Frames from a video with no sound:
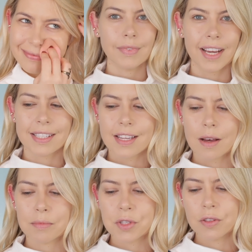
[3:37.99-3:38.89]
Next
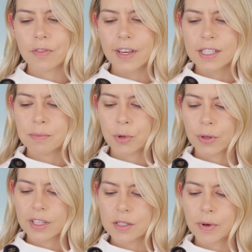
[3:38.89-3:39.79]
up, Too Faced
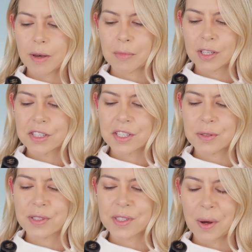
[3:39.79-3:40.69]
Born This Way
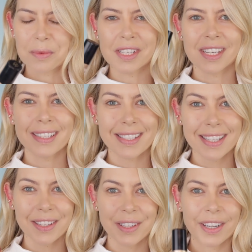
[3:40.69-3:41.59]
Multi-Use Sculpting
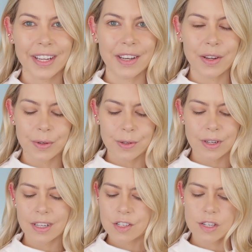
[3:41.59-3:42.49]
Concealer in
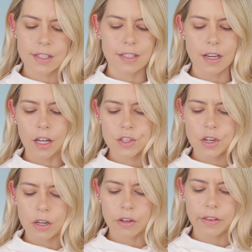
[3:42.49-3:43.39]
Nude, just a touch
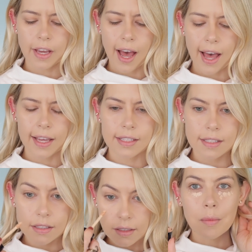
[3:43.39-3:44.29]
under the
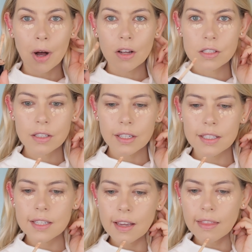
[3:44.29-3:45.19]
eyes. I'm also
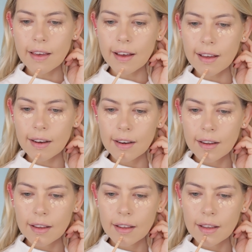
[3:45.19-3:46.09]
gonna take that
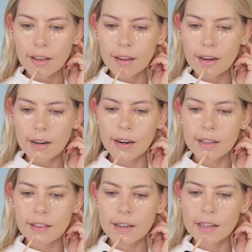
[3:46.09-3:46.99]

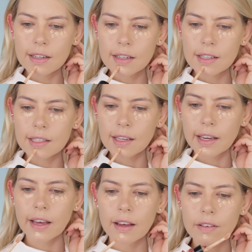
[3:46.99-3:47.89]
right there because I
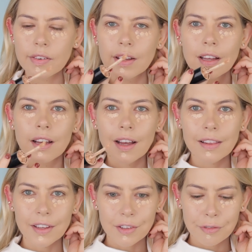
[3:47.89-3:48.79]
have a
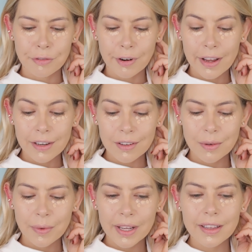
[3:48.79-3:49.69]
little friend
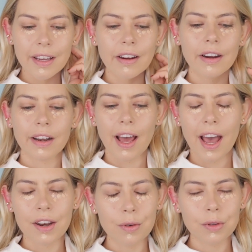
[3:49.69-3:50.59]
right there and
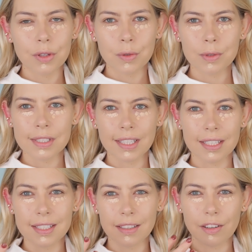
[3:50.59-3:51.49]
I don't use a
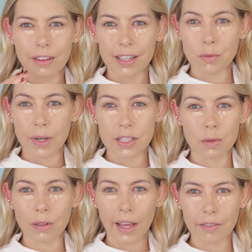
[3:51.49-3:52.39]
concealer that's way
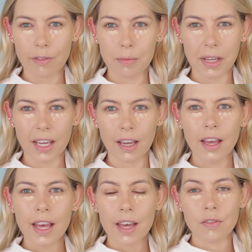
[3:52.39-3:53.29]
too light for me.
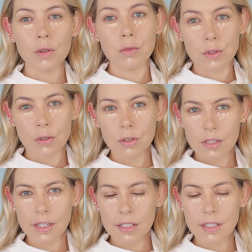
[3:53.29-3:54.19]
If you do use
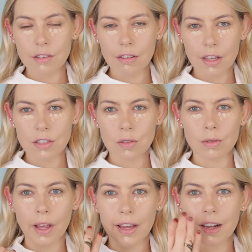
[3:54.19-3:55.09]
a concealer that's too
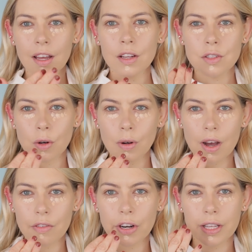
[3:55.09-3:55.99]
light, don't
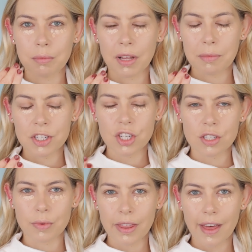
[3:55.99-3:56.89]
cover any
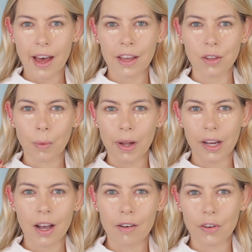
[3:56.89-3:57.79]
blemishes with that. You'll
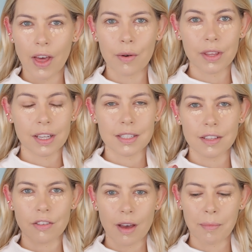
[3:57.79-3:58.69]
want to cover that with a
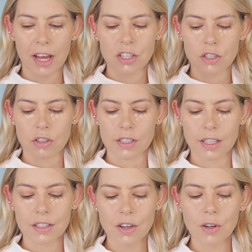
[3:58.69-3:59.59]
concealer that matches your
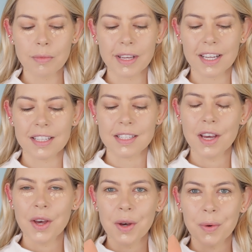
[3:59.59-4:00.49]
skin tone because
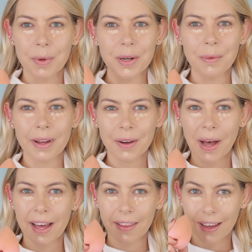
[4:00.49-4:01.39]
we don't want to
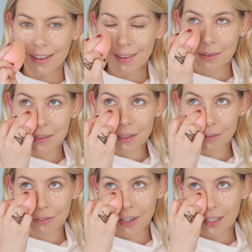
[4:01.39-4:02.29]
highlight those little
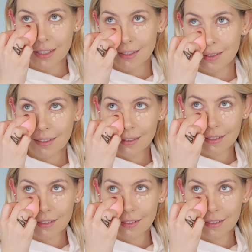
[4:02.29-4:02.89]
friends.